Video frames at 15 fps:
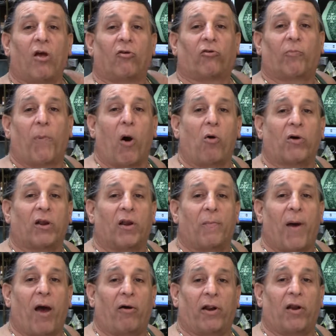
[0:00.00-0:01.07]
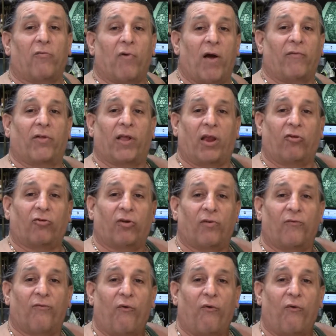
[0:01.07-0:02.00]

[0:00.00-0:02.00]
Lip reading: spoken about in Revelation